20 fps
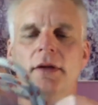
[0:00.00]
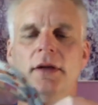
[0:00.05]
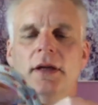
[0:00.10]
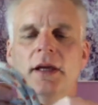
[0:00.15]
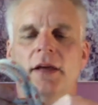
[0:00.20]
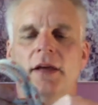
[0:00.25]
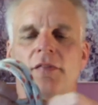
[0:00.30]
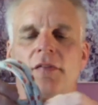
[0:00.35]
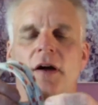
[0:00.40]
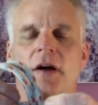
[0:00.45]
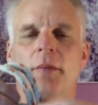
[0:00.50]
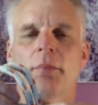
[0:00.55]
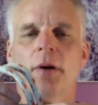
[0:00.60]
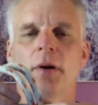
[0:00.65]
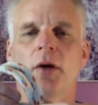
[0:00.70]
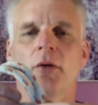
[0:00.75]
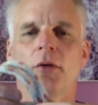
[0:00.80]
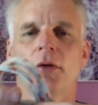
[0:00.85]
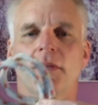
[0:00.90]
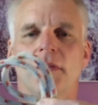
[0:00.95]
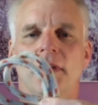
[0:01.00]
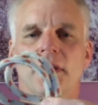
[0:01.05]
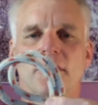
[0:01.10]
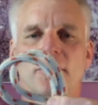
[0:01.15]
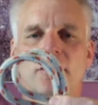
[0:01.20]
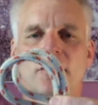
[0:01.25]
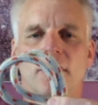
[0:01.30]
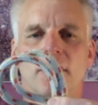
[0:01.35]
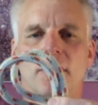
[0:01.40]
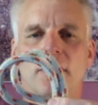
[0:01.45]
if I poke
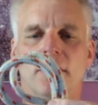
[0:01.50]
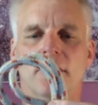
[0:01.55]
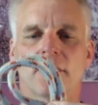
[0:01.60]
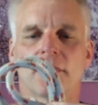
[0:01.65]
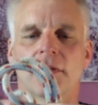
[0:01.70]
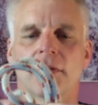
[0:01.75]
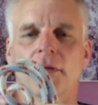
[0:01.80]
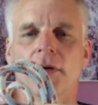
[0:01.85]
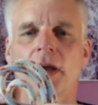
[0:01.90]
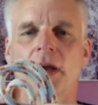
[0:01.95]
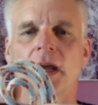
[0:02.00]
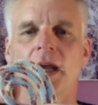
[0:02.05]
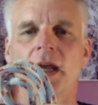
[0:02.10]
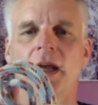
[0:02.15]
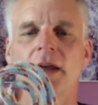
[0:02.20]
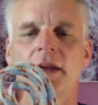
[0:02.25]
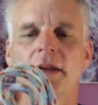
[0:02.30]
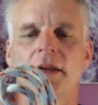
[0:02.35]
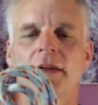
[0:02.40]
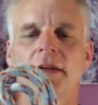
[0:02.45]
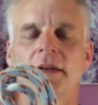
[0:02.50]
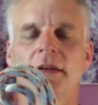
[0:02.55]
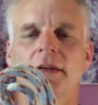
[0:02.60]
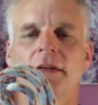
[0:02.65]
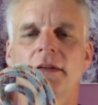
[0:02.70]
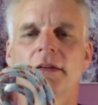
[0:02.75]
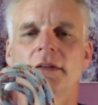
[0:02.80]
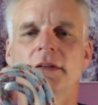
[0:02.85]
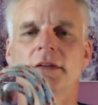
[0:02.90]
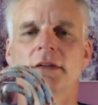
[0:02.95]
this through here,
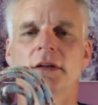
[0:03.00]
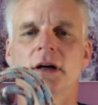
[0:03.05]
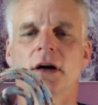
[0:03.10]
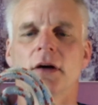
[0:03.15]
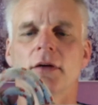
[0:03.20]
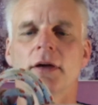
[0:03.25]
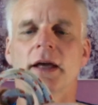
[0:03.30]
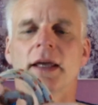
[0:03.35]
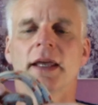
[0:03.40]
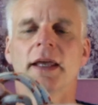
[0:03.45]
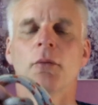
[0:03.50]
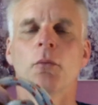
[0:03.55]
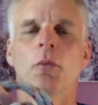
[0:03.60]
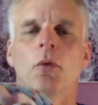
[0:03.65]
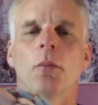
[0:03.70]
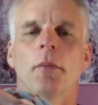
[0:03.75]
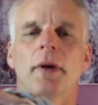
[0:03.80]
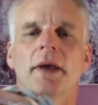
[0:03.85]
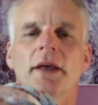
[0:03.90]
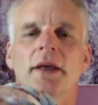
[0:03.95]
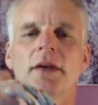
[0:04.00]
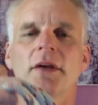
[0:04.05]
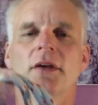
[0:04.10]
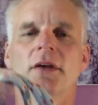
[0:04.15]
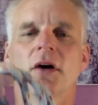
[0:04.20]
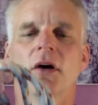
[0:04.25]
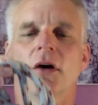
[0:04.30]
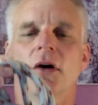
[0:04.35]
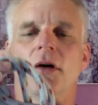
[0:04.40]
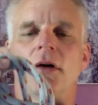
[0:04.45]
okay, it will make a
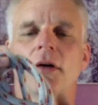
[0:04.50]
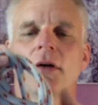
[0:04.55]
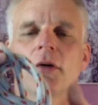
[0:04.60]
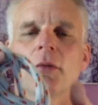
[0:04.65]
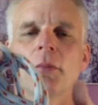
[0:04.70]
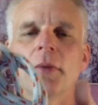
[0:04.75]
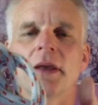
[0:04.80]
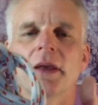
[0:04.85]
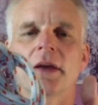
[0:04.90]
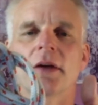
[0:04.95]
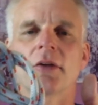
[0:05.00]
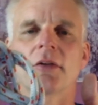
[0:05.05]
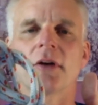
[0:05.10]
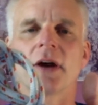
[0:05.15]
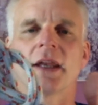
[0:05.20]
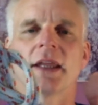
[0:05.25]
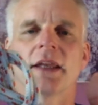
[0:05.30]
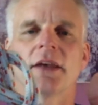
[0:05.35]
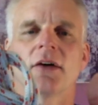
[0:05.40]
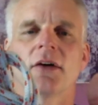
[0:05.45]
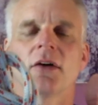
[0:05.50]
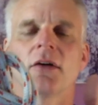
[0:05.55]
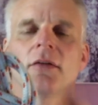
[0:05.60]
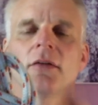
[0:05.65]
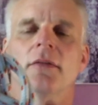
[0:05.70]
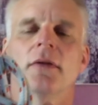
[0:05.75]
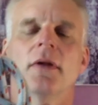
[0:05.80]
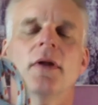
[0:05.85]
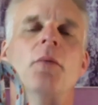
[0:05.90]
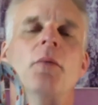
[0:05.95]
knot, it will make a granny knot,
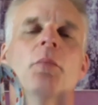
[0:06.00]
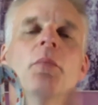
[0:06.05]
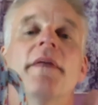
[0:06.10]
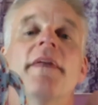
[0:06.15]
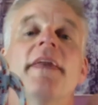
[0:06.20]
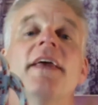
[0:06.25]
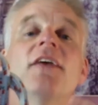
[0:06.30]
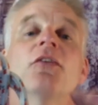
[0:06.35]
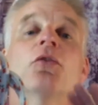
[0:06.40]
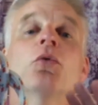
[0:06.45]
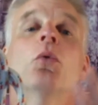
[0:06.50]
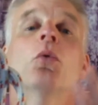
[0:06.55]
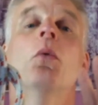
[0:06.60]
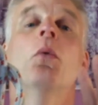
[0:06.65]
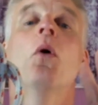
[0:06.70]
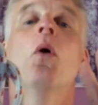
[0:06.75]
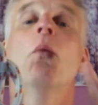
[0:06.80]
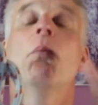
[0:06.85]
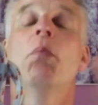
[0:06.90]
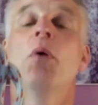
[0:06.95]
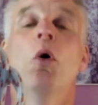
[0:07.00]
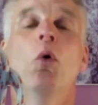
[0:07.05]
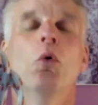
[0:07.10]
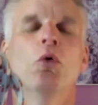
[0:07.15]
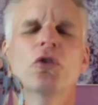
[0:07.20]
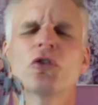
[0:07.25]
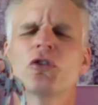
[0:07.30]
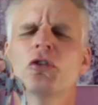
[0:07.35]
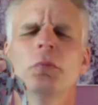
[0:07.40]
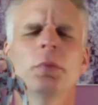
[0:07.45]
but this will pull
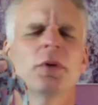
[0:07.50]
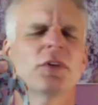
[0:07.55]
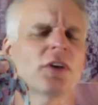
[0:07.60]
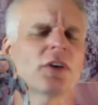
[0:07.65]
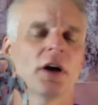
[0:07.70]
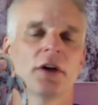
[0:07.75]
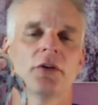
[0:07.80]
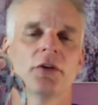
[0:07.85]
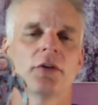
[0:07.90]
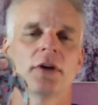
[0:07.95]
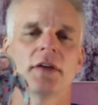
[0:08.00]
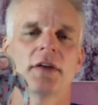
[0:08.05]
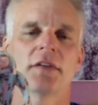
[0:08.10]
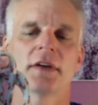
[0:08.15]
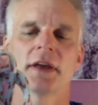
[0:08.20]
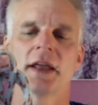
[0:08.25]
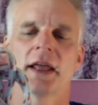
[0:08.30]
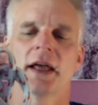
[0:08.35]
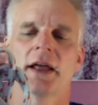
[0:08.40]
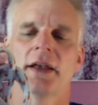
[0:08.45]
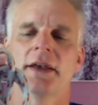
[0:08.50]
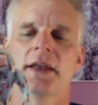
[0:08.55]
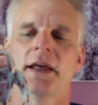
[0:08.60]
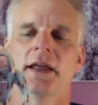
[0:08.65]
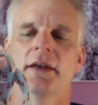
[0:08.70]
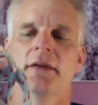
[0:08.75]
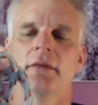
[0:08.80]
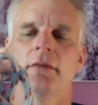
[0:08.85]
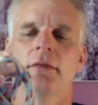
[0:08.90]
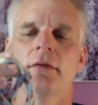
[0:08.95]
super tight and you'll never get it
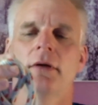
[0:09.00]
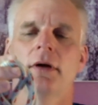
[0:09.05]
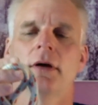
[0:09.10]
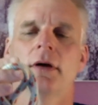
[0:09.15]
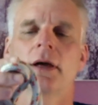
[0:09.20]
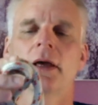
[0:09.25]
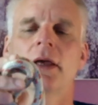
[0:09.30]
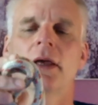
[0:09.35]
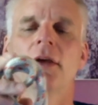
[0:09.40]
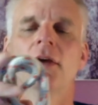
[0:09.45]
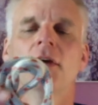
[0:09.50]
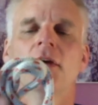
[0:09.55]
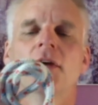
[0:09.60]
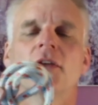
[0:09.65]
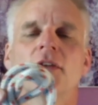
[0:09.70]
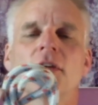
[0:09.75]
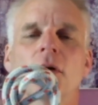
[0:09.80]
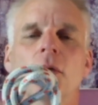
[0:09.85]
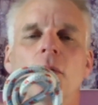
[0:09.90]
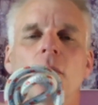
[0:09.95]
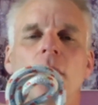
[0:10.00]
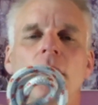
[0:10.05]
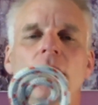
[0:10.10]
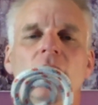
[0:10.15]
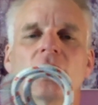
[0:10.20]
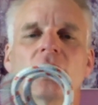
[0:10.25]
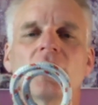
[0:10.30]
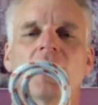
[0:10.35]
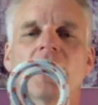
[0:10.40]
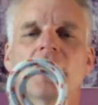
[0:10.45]
undone. Okay, so
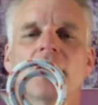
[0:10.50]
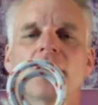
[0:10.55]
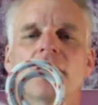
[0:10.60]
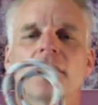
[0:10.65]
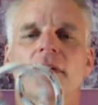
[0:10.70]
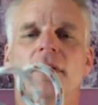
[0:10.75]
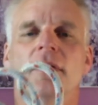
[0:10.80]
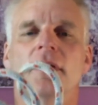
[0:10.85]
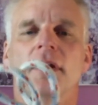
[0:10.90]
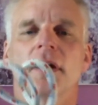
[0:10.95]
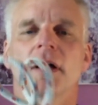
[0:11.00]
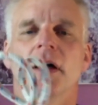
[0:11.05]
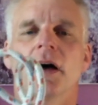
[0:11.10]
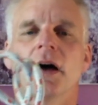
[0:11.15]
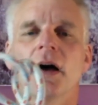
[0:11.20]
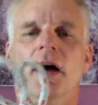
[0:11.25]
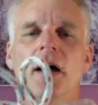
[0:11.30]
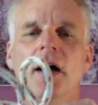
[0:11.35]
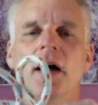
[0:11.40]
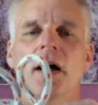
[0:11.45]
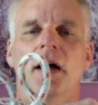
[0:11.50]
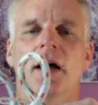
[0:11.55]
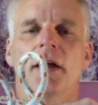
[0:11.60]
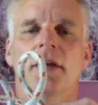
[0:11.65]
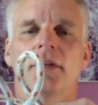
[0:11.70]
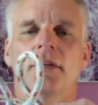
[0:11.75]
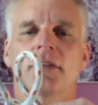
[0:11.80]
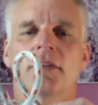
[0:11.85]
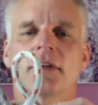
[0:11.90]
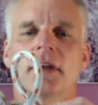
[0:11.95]
instead of
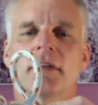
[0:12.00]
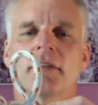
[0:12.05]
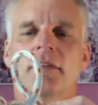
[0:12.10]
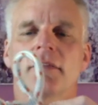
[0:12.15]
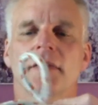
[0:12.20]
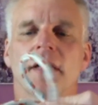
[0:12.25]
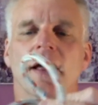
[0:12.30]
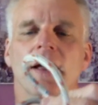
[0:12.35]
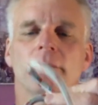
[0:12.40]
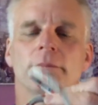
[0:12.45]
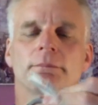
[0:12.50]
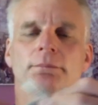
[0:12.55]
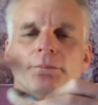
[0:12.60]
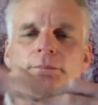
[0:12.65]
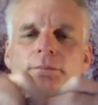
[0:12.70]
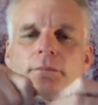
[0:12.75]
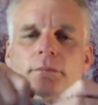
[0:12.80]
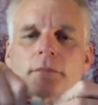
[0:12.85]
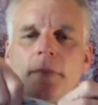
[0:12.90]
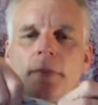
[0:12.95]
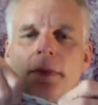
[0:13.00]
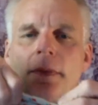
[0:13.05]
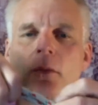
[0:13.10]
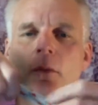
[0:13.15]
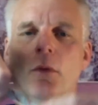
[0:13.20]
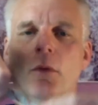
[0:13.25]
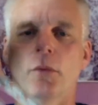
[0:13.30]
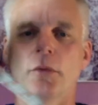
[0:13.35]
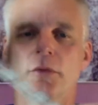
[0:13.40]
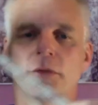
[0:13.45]
that,
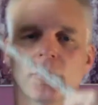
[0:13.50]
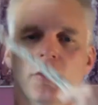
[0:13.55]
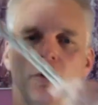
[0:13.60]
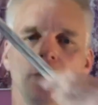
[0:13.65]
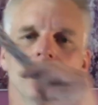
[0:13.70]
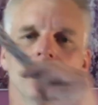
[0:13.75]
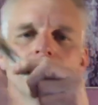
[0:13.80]
what we'll do,